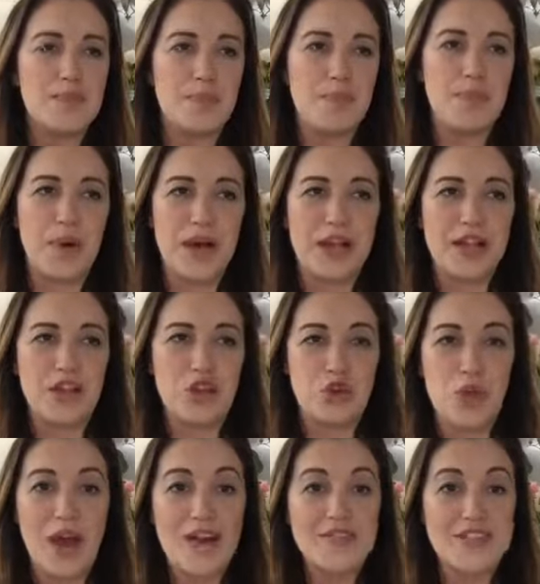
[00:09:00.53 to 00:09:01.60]
But you
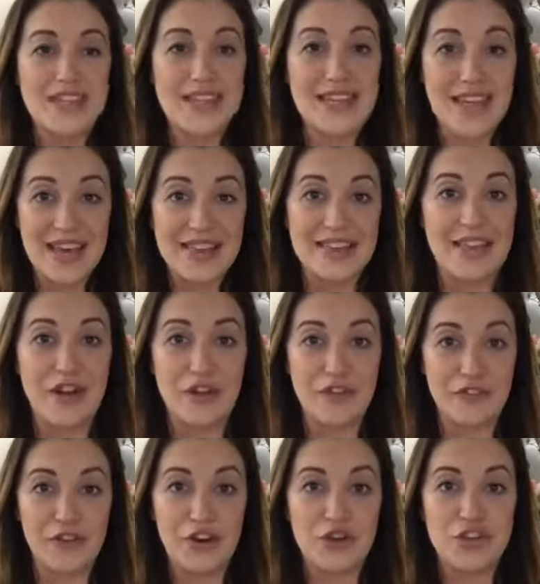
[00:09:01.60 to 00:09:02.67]
have to get there
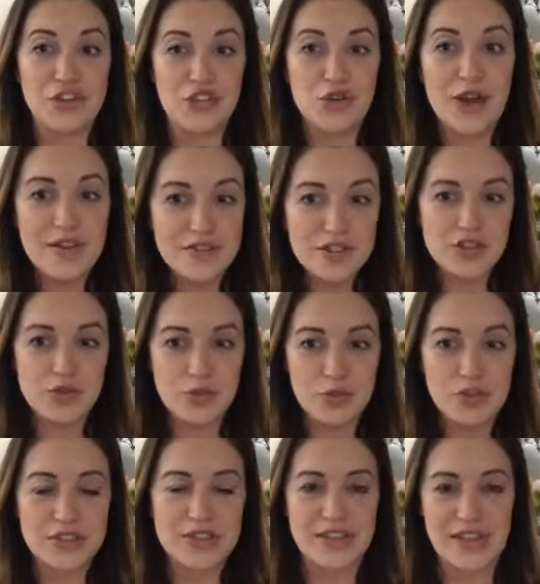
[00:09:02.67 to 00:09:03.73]
first. You have to do the
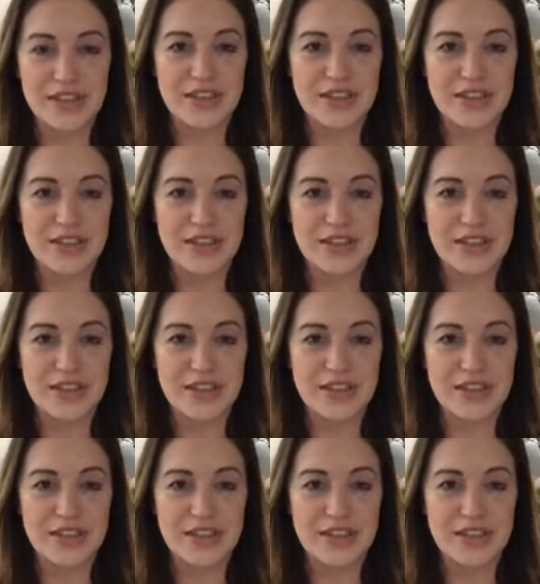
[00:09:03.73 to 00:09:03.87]
work to get